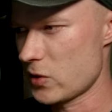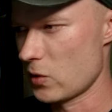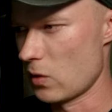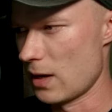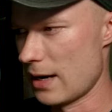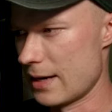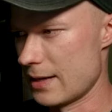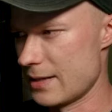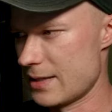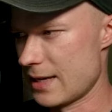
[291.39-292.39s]
So
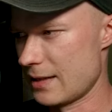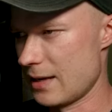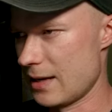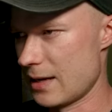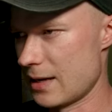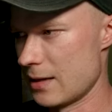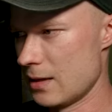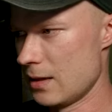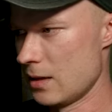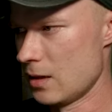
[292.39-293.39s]
I set a
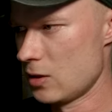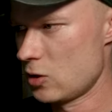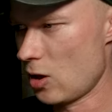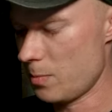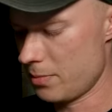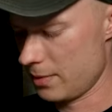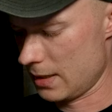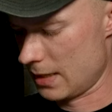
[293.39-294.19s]
top